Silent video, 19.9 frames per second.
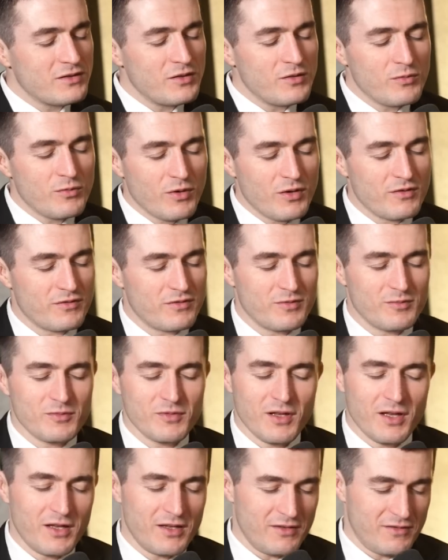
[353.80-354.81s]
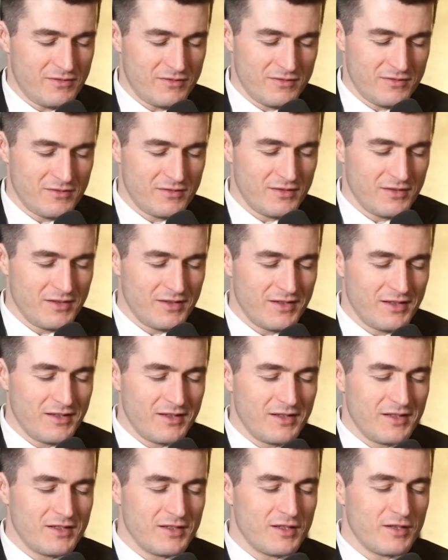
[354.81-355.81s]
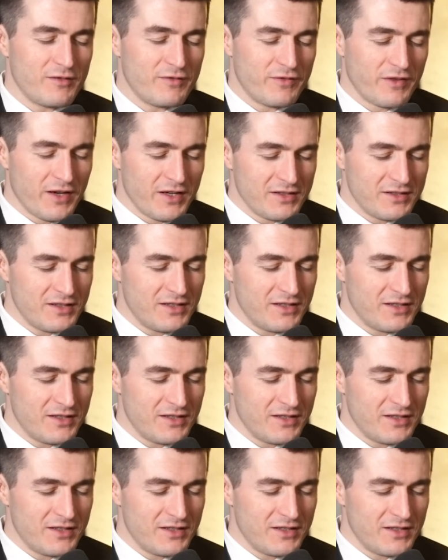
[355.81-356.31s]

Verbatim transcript: do you want from life? Friend,